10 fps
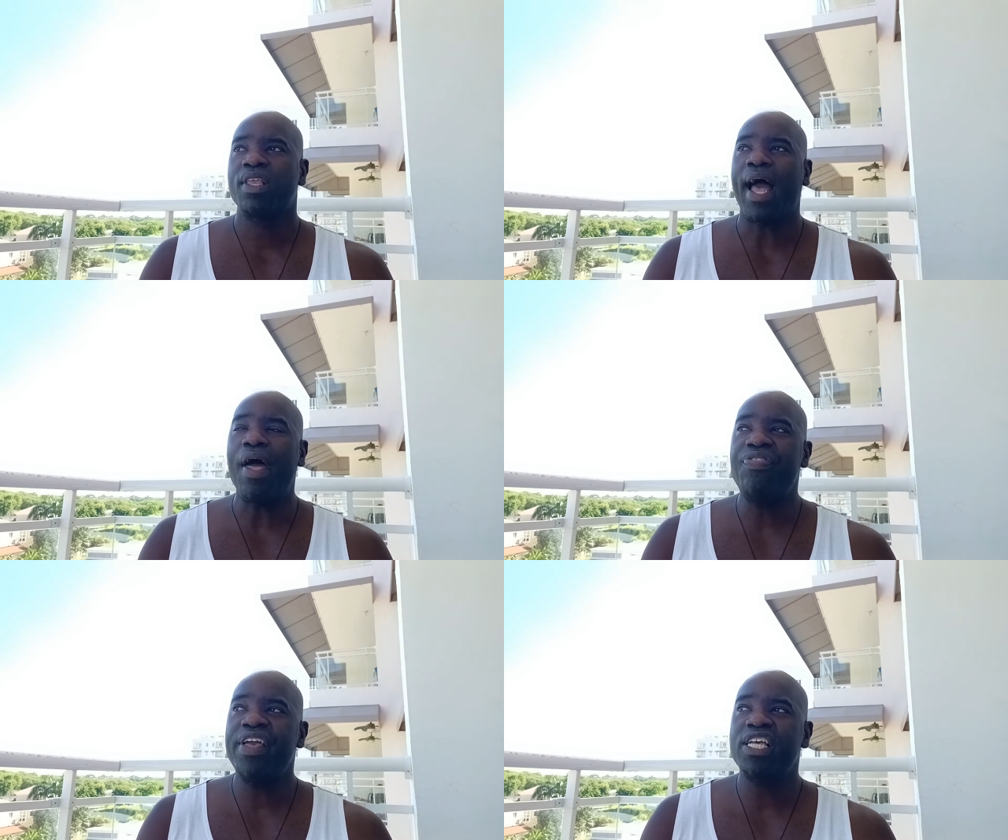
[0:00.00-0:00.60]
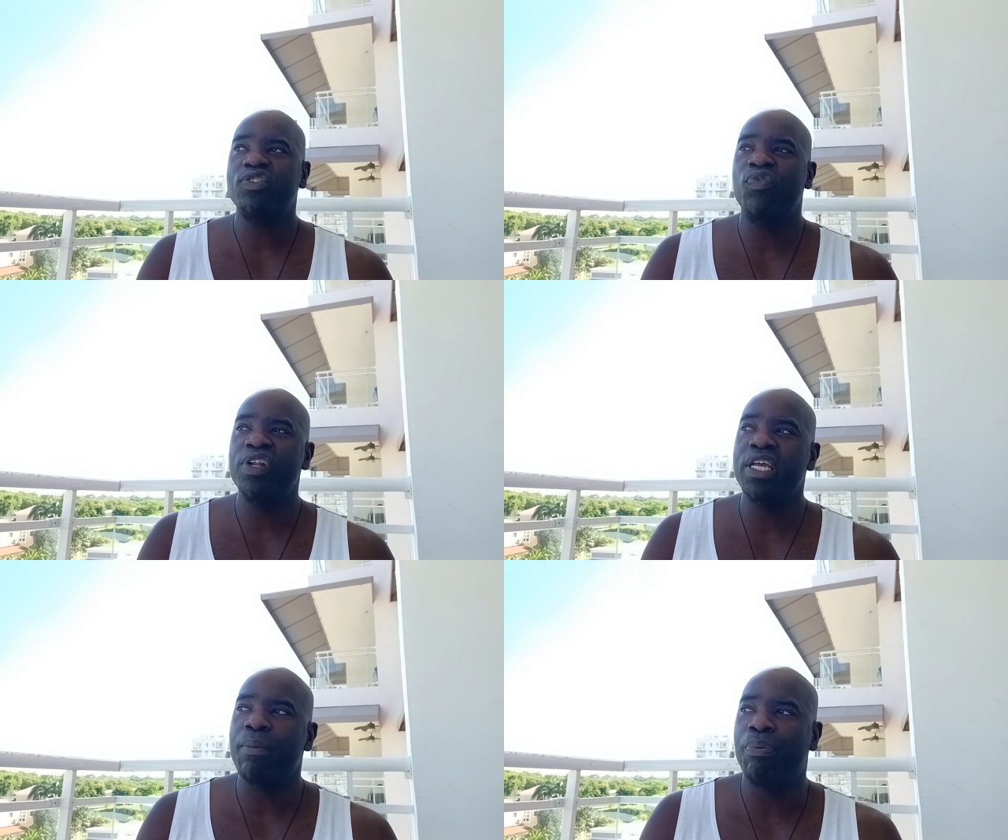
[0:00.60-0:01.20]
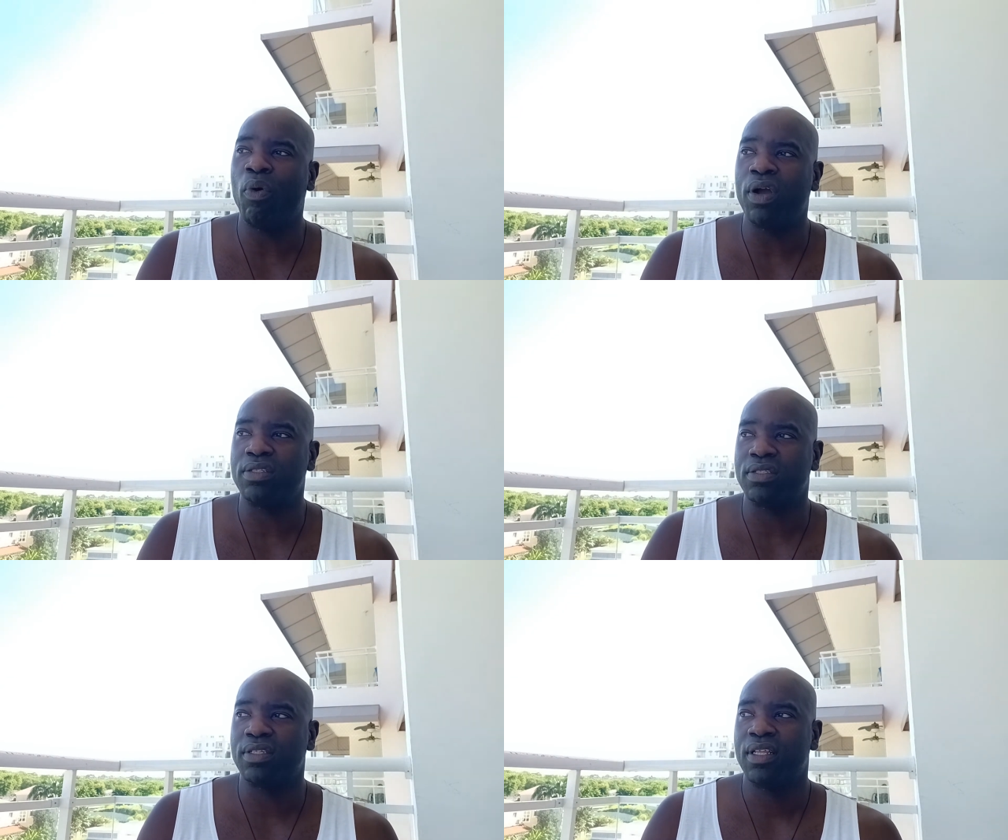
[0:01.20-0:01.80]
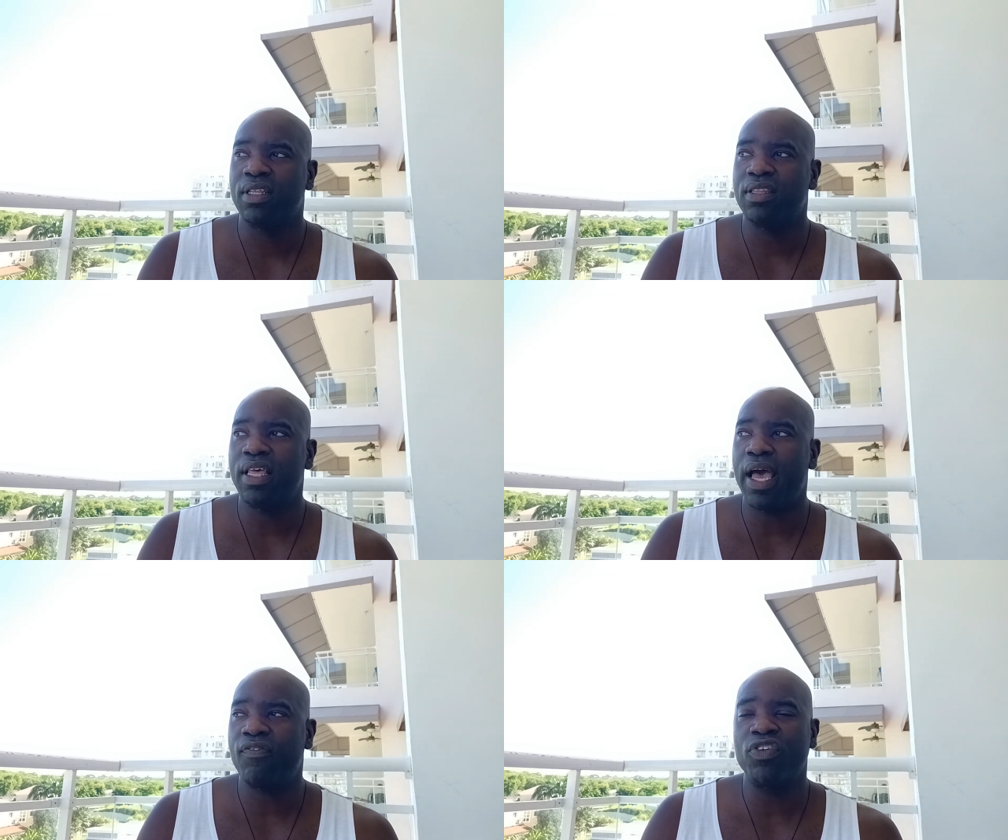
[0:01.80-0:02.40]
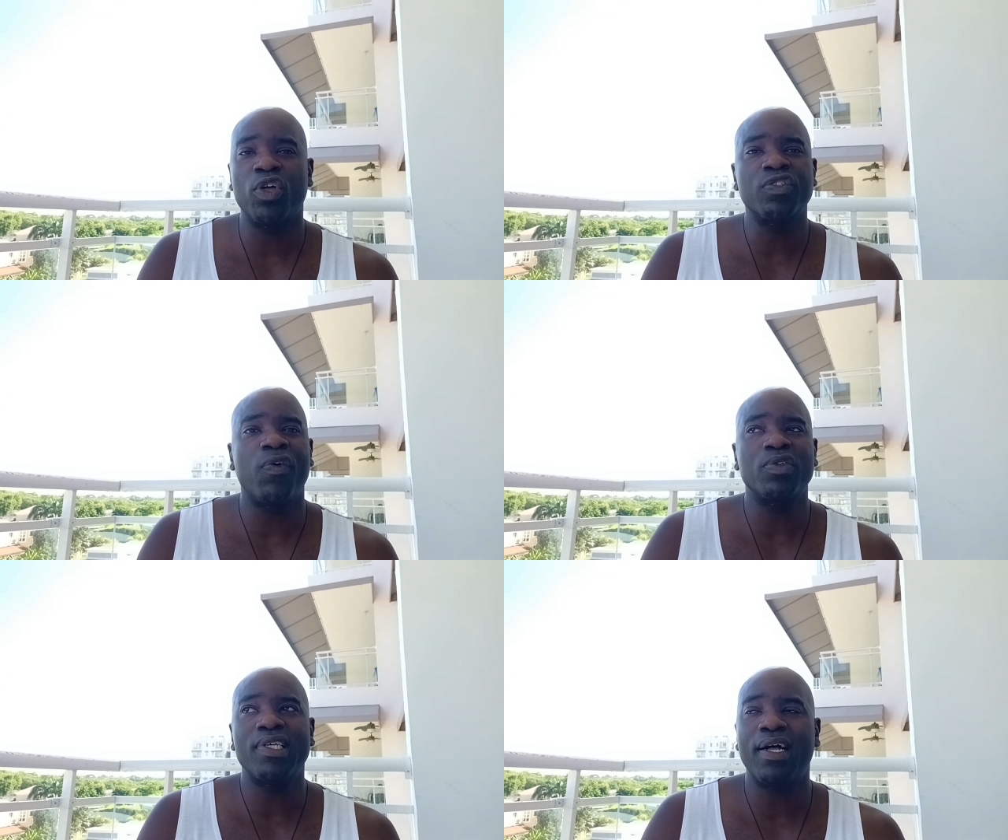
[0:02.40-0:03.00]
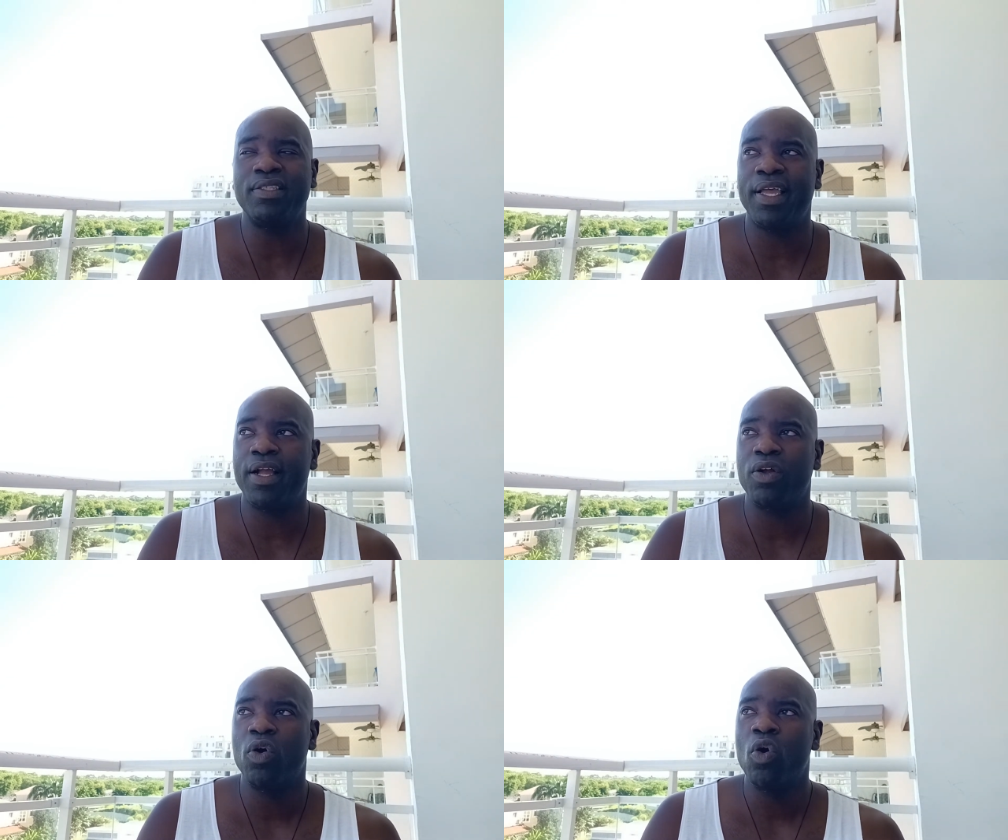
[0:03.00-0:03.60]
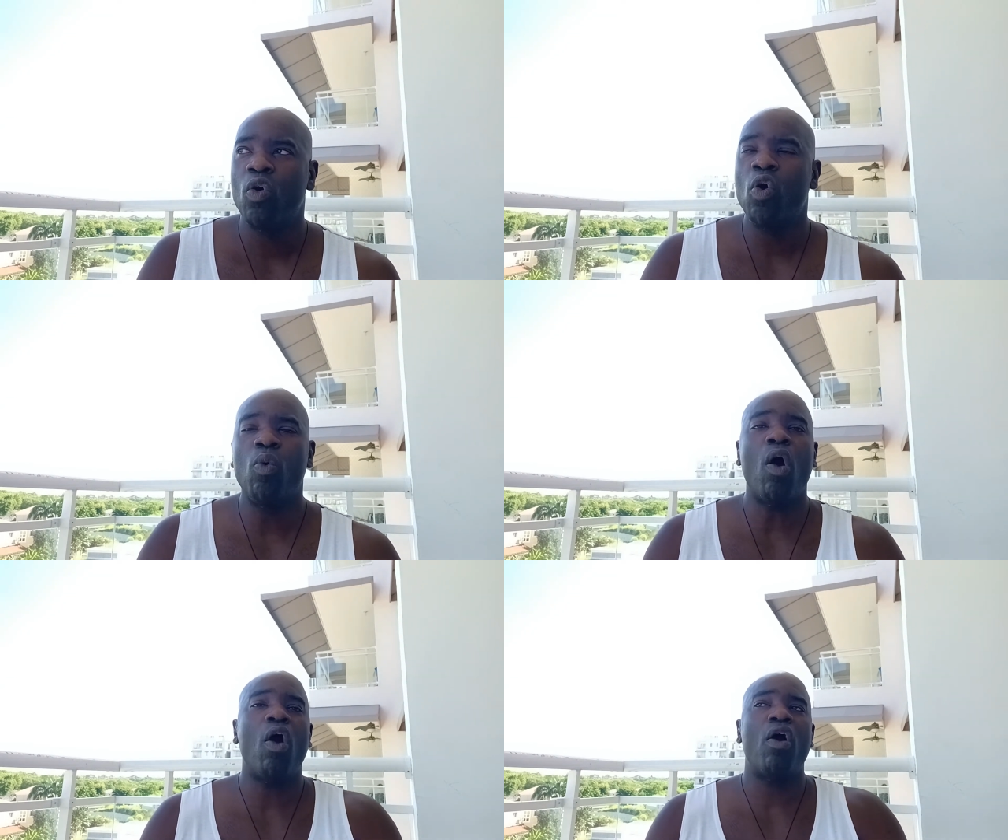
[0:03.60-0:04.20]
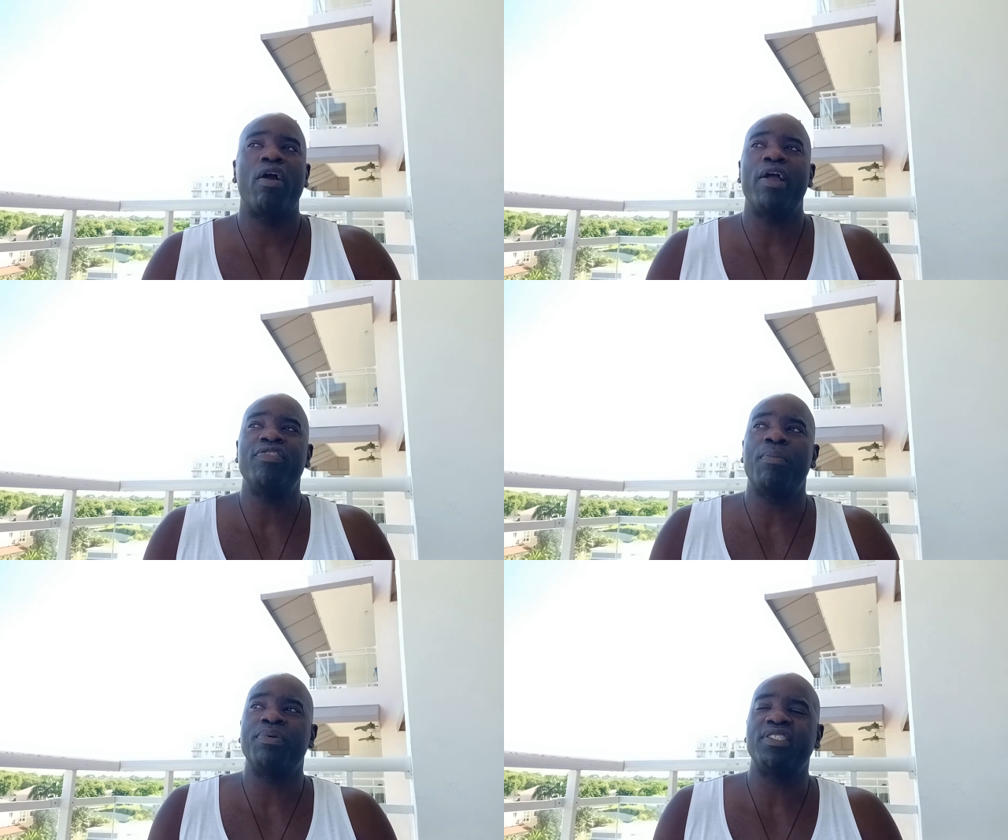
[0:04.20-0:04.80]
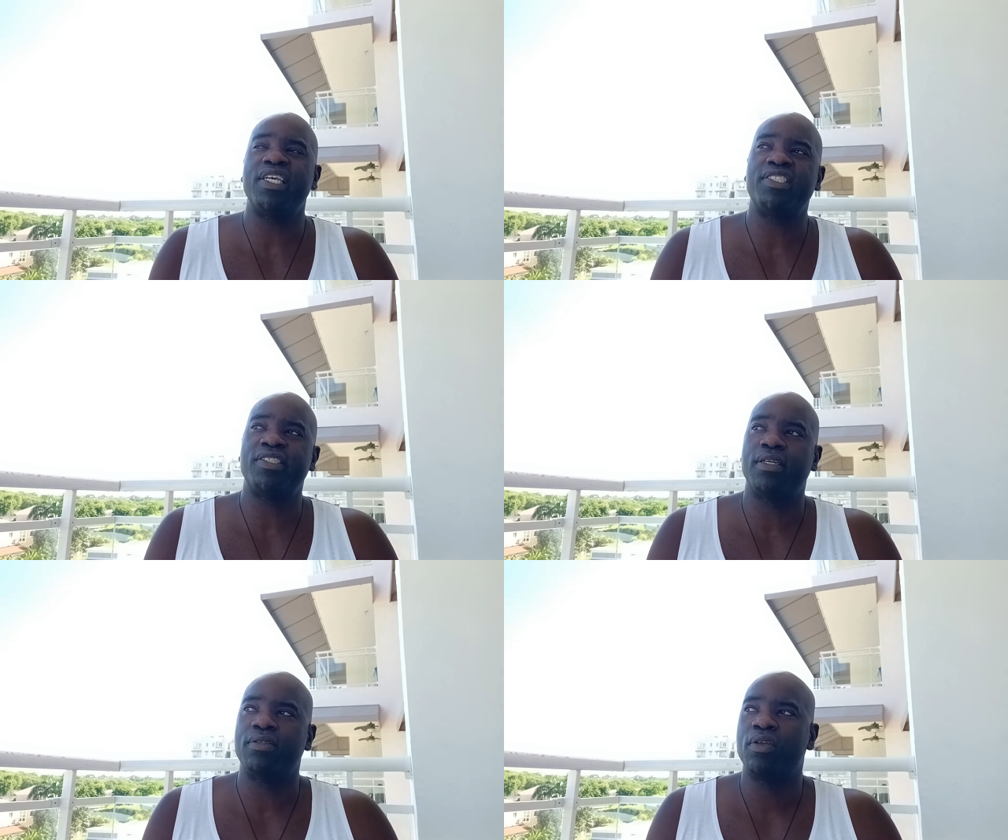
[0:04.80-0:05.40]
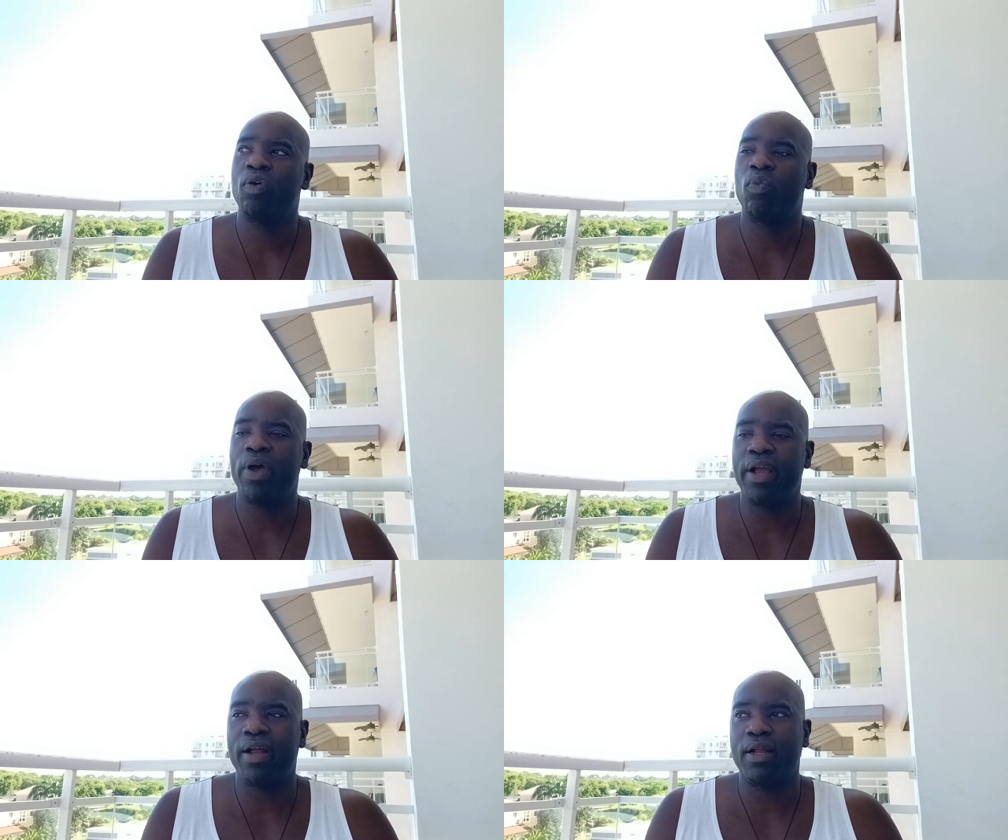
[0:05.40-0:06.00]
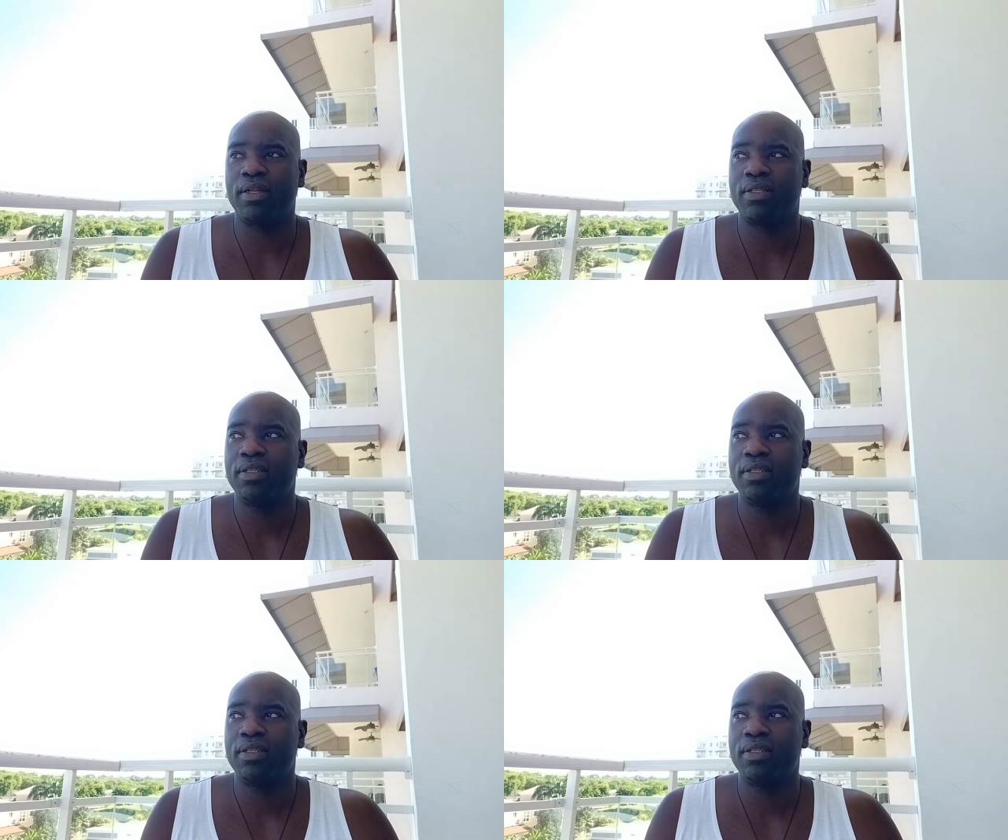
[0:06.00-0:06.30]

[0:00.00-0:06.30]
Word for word: I think it's really important that for those folks out there who are in the position where